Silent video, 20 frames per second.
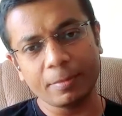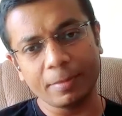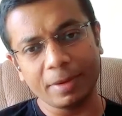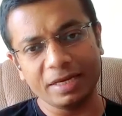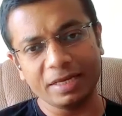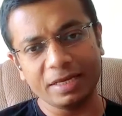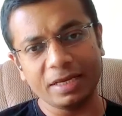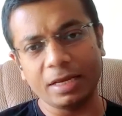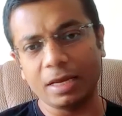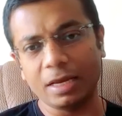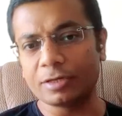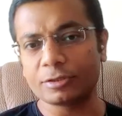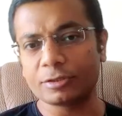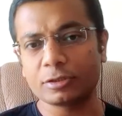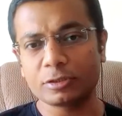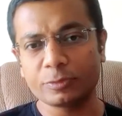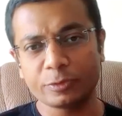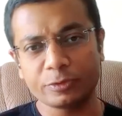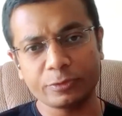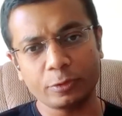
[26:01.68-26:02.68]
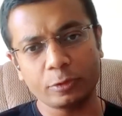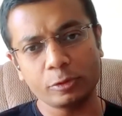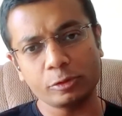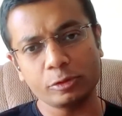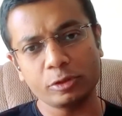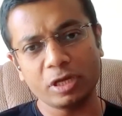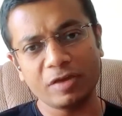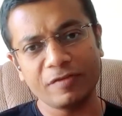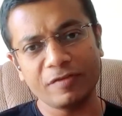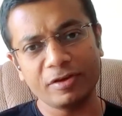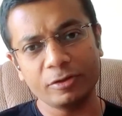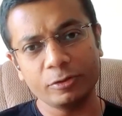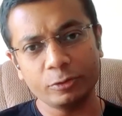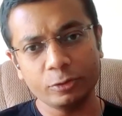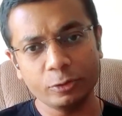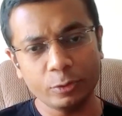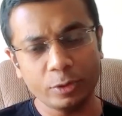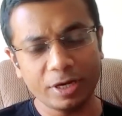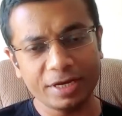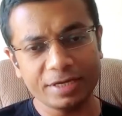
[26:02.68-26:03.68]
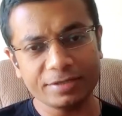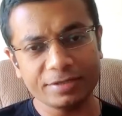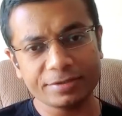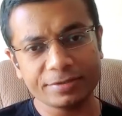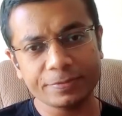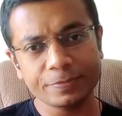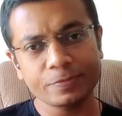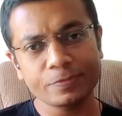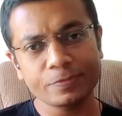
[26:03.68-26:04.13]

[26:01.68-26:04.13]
medications which were also given to you guys?